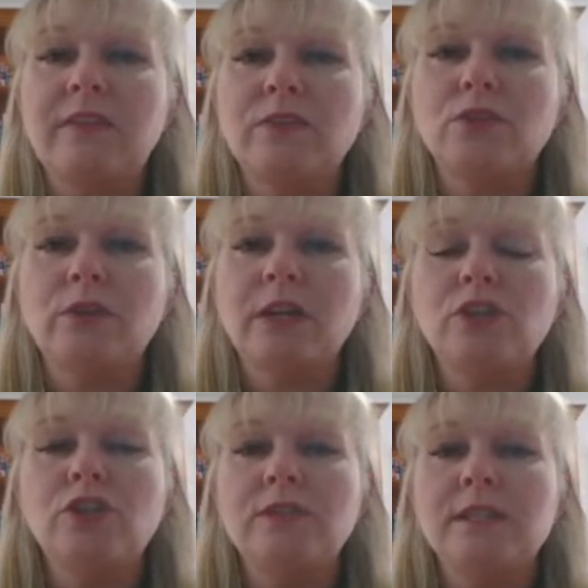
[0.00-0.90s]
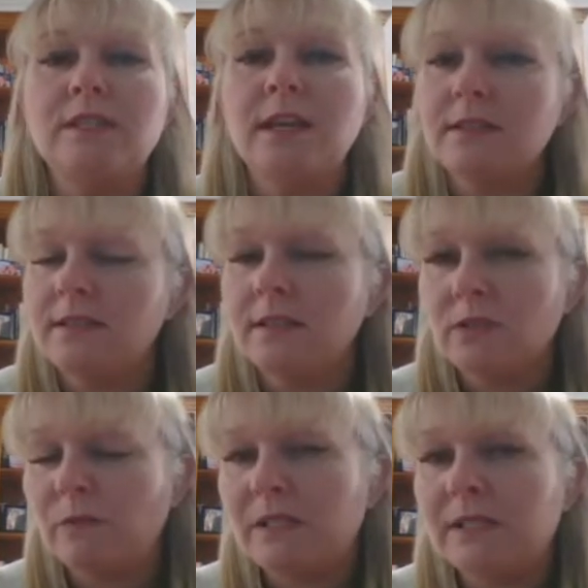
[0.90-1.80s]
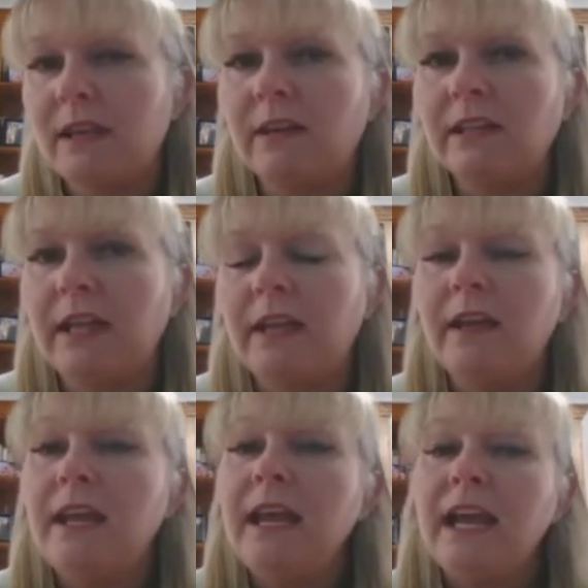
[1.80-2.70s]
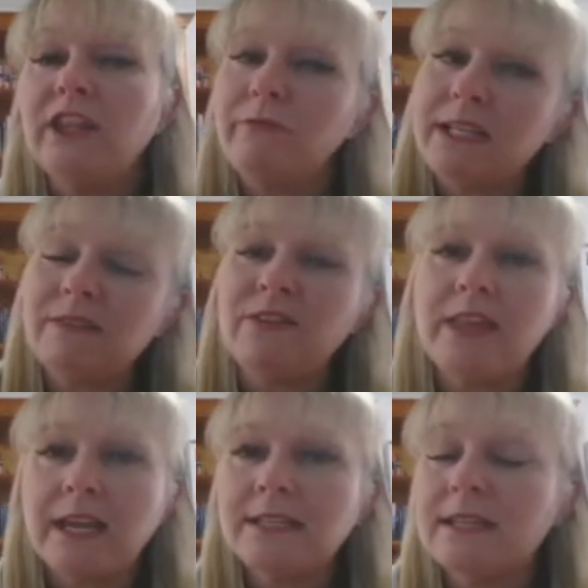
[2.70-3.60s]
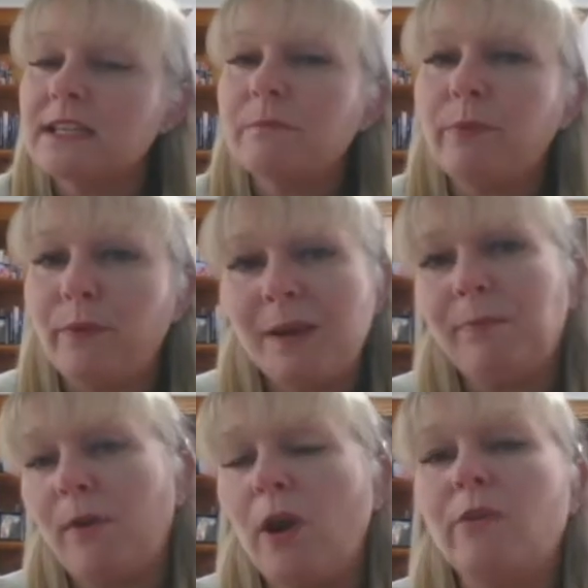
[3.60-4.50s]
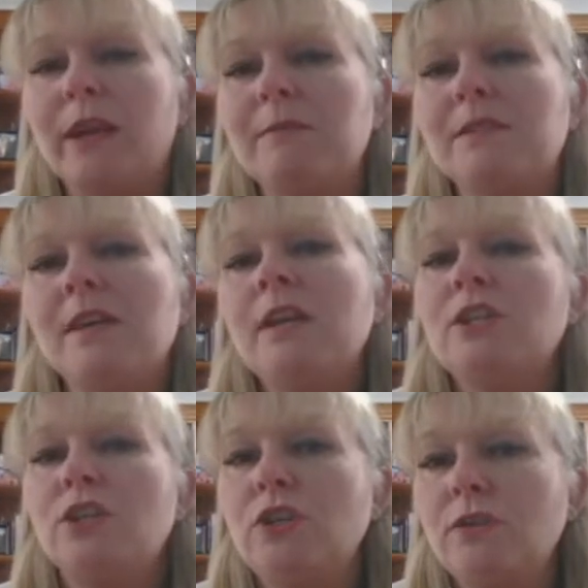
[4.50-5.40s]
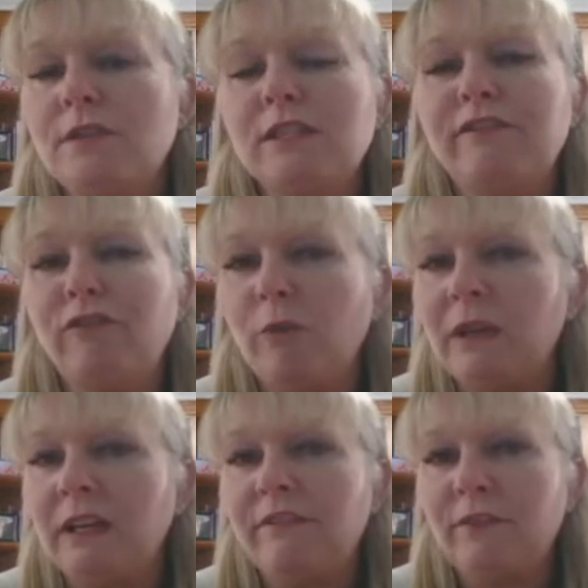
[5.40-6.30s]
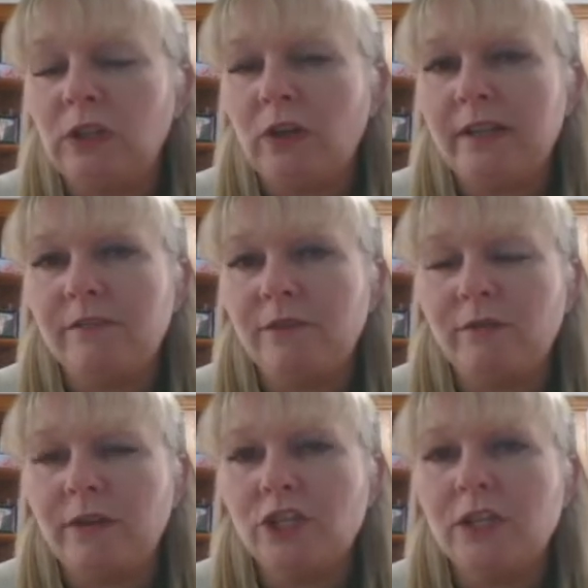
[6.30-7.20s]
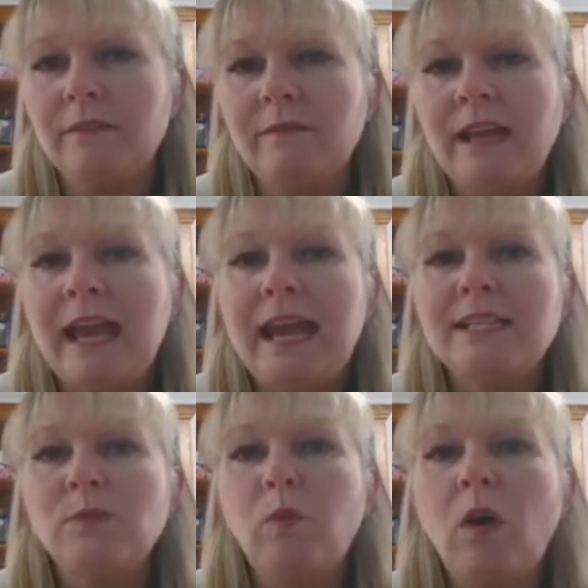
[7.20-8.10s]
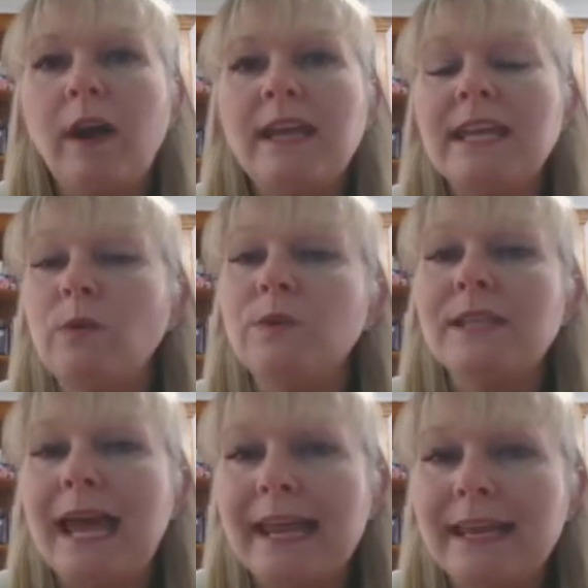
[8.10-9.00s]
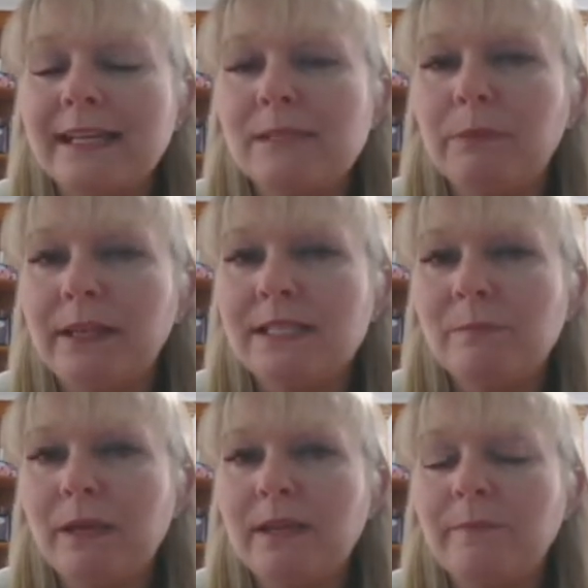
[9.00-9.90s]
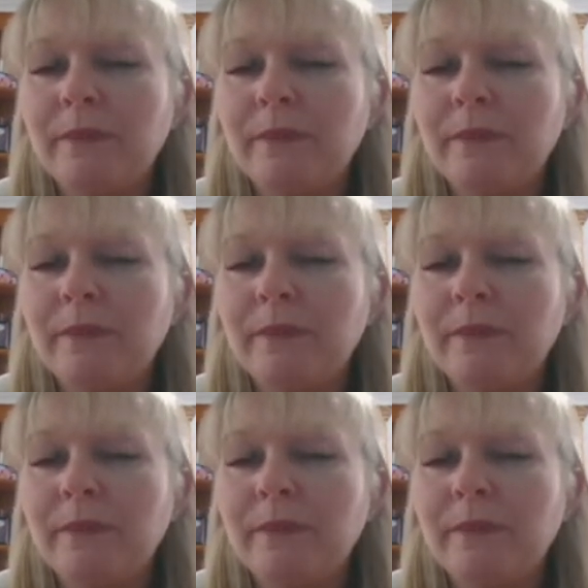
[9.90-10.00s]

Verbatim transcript: Australia choose the Texas Instruments calculator. And the reason for that is that it's pre-programmed to use the formula for line of regression as y equals ax plus b.